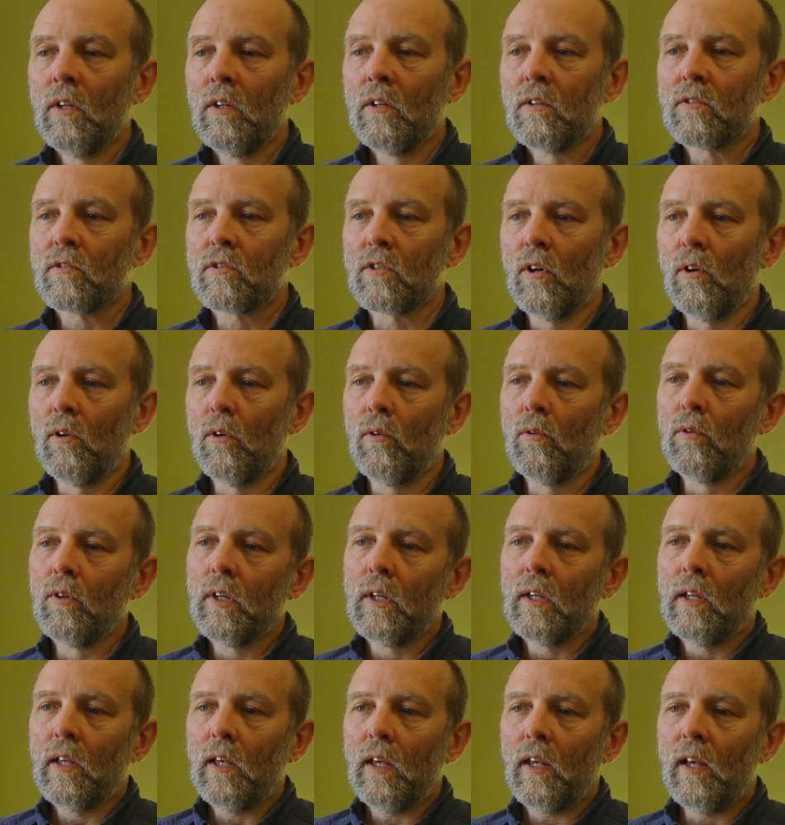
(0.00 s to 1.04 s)
So
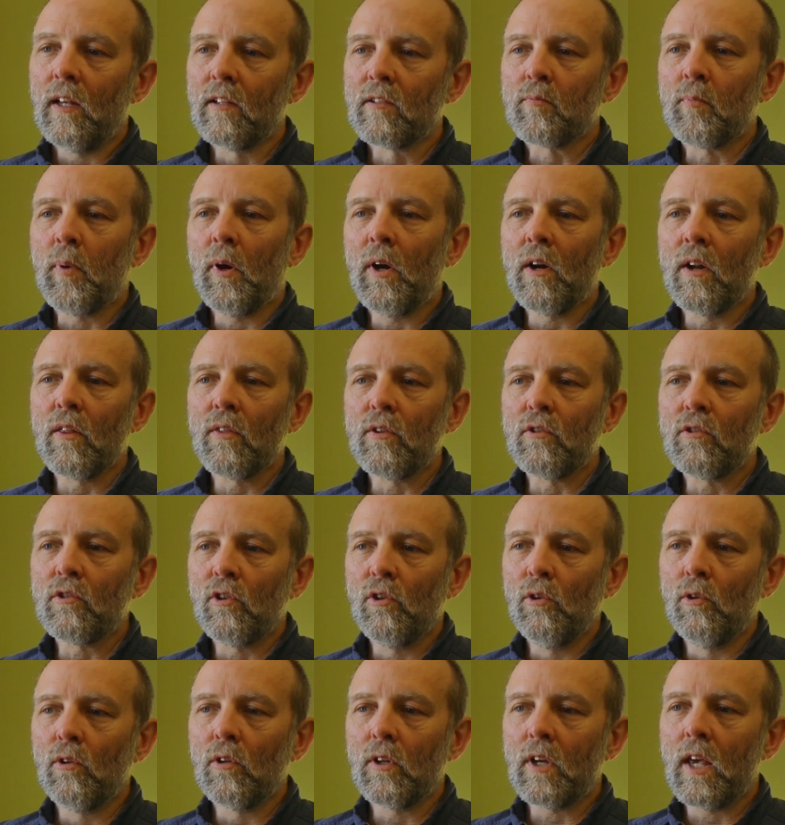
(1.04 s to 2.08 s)
it's part of the
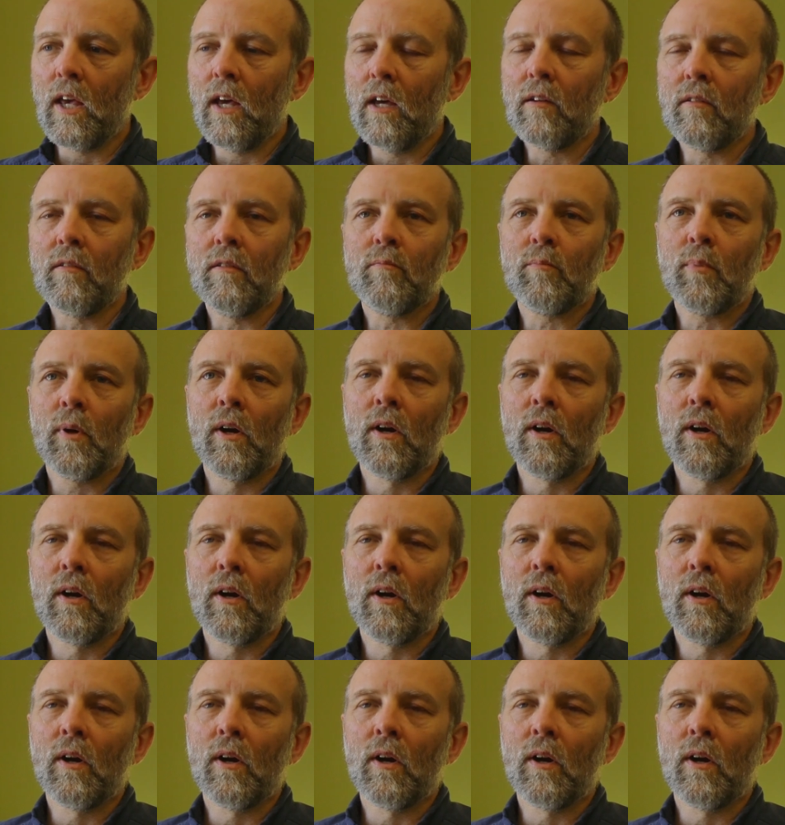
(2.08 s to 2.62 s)
toolkit,